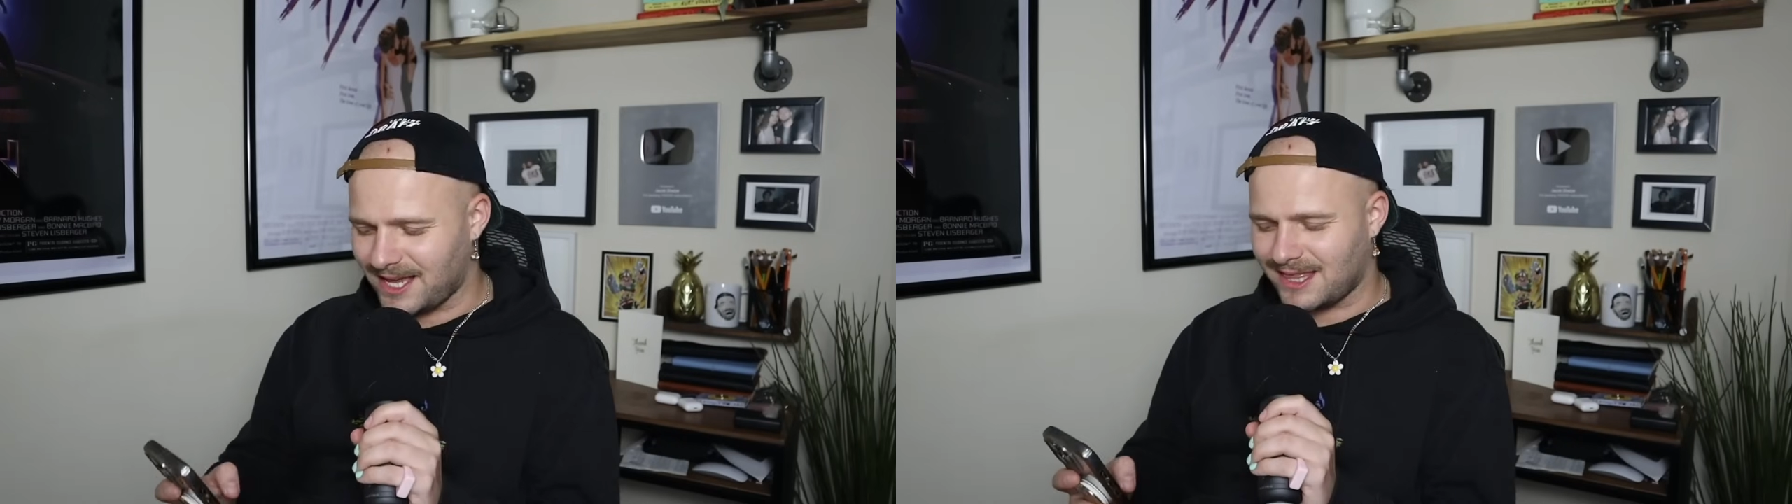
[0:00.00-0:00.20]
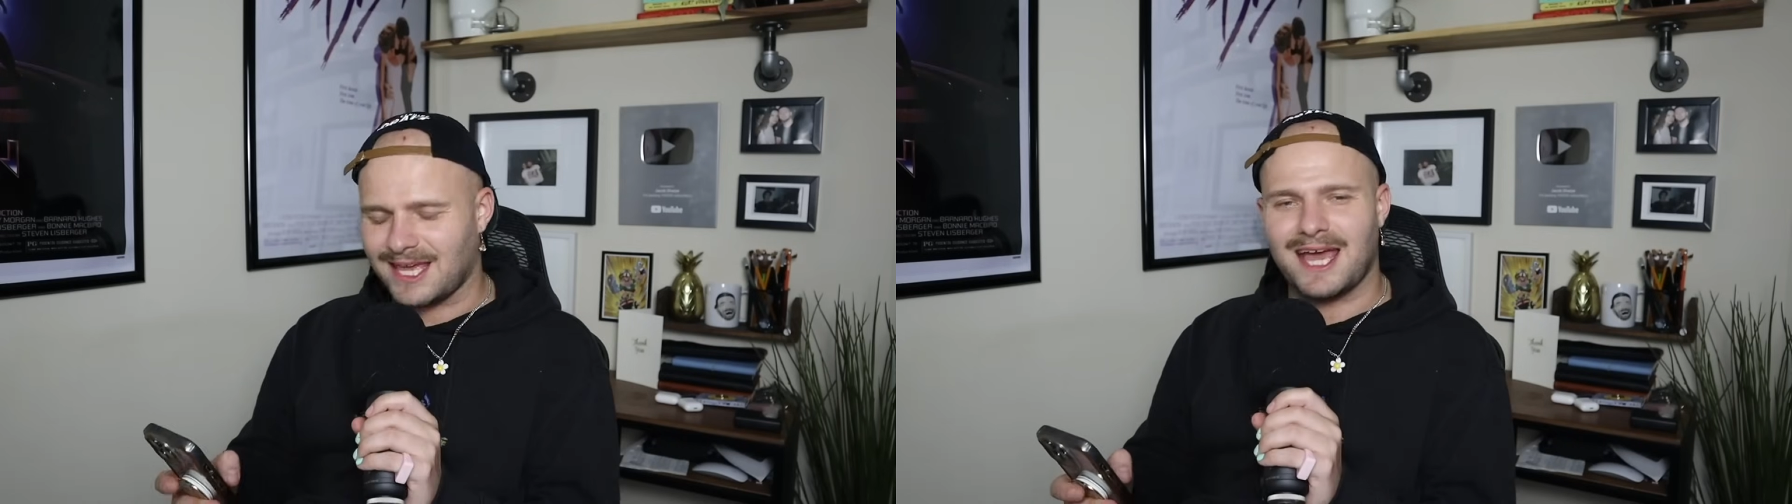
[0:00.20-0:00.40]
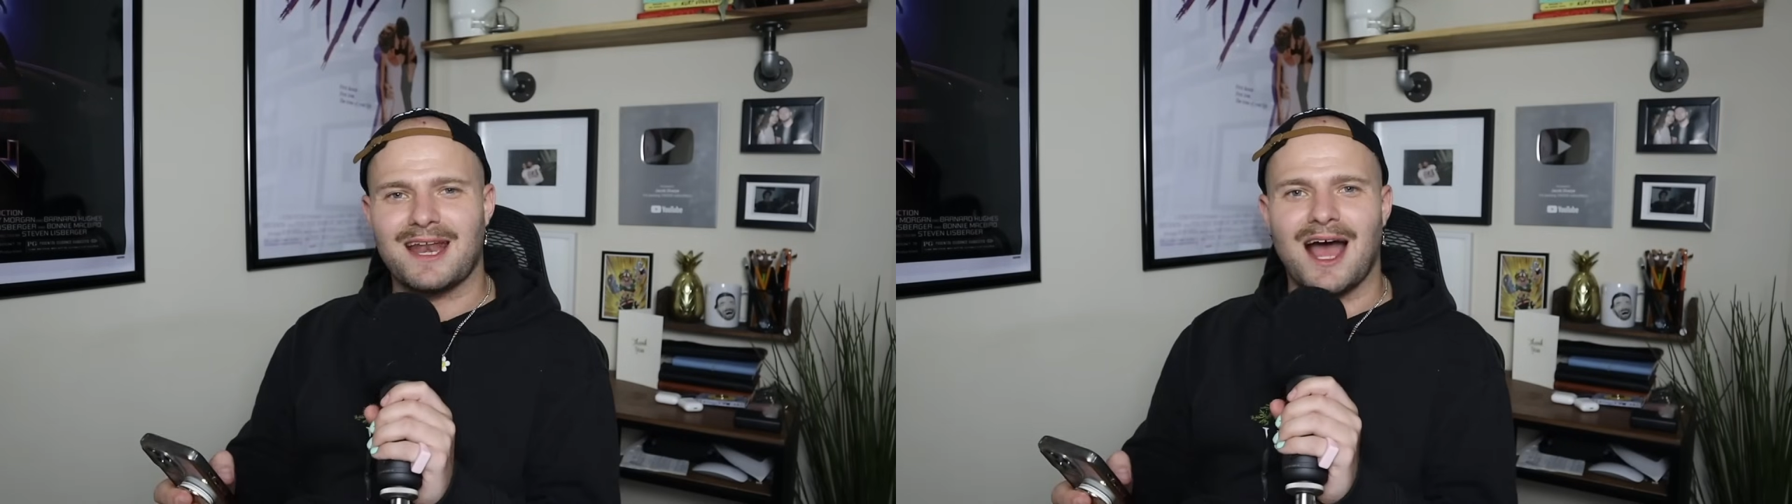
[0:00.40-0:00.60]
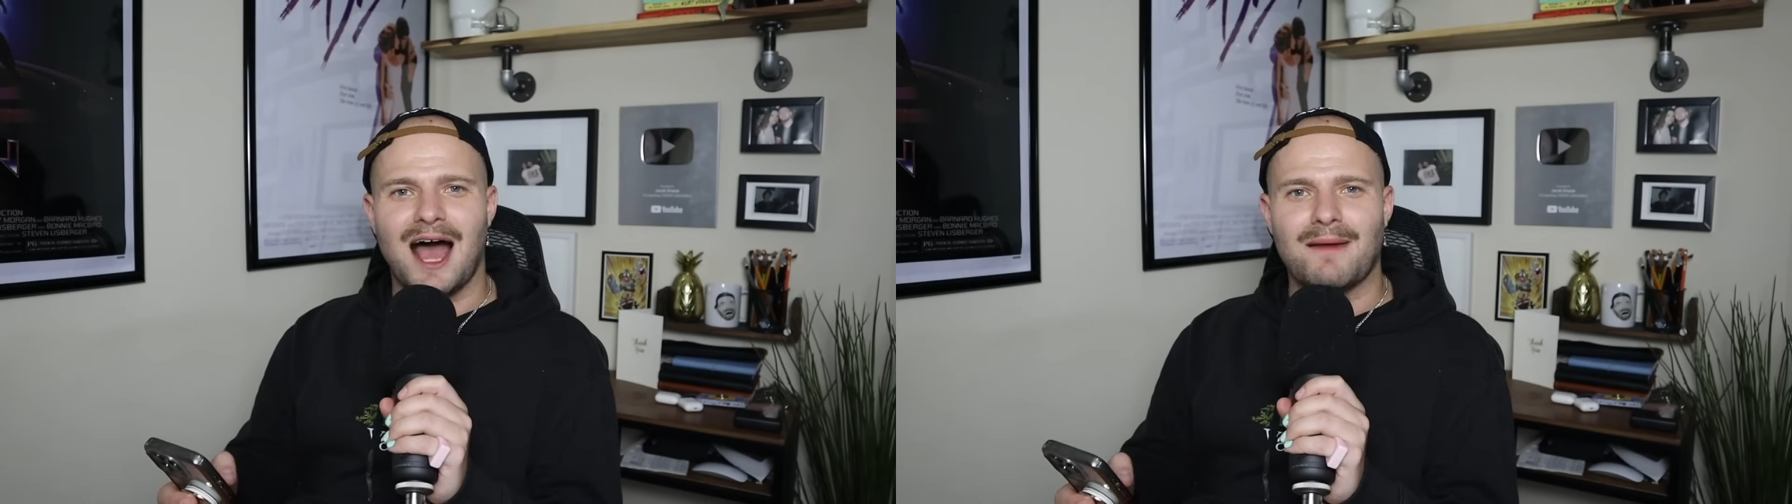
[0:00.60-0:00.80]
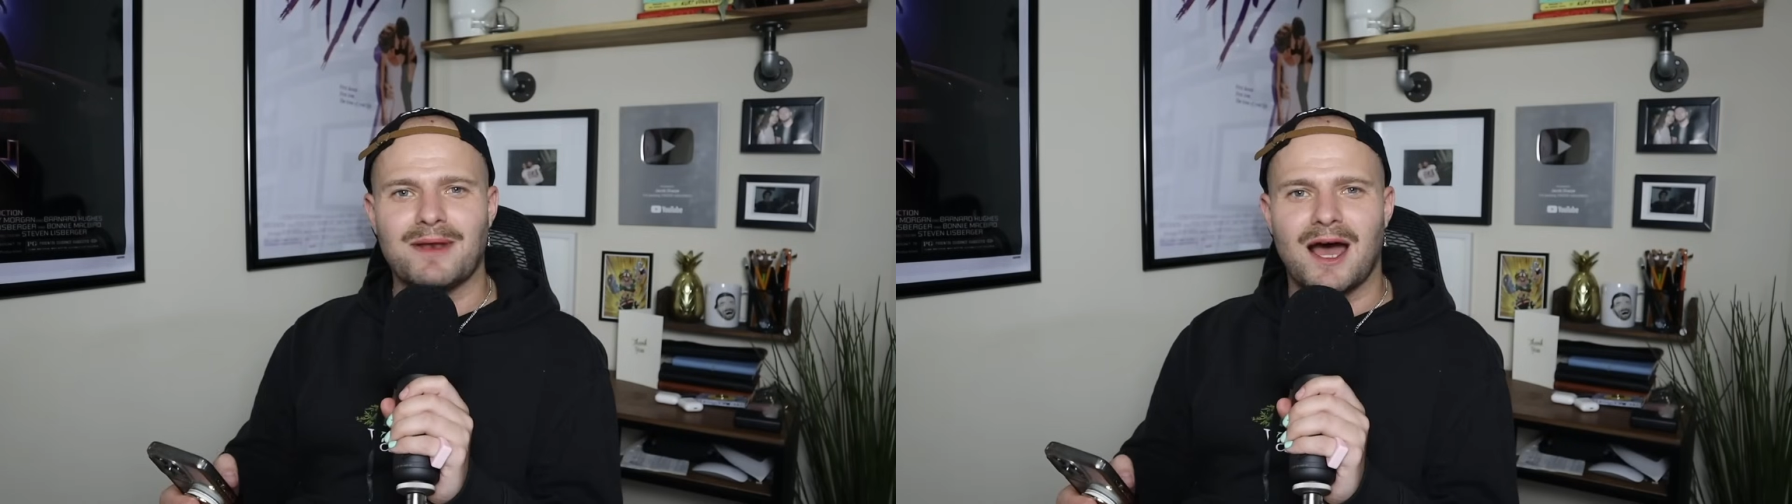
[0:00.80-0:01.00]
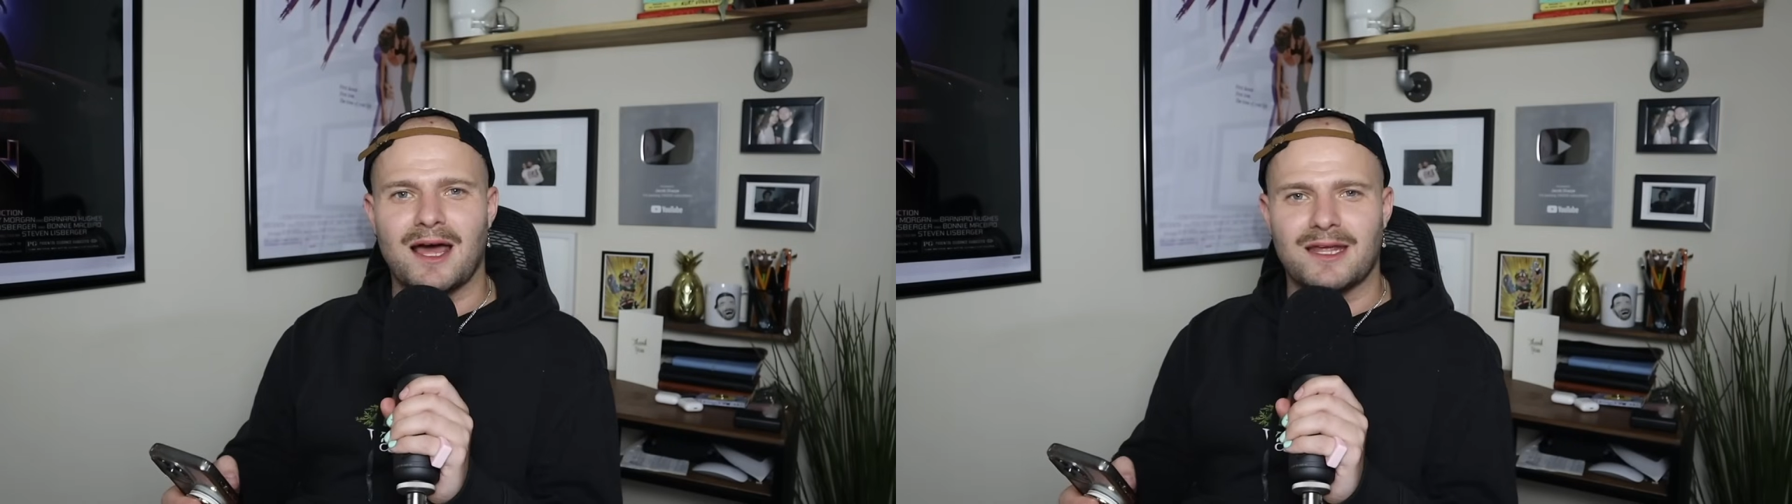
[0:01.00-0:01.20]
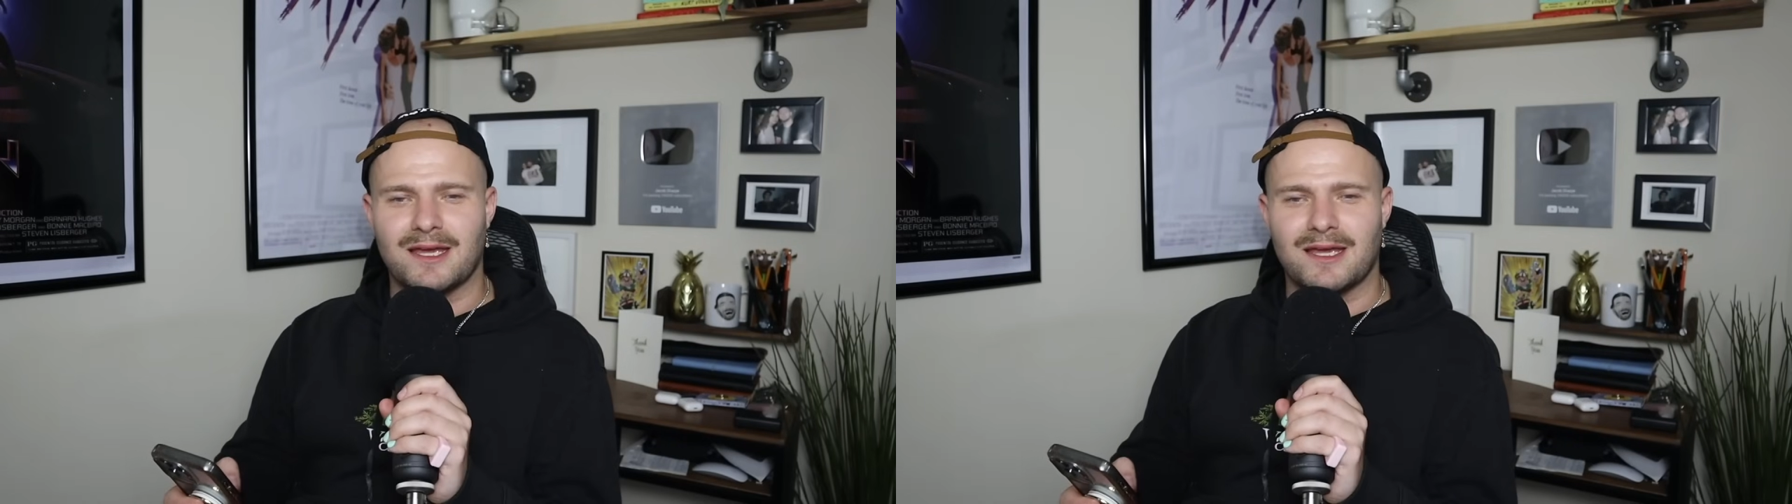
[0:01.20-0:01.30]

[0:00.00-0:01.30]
like that, I'm not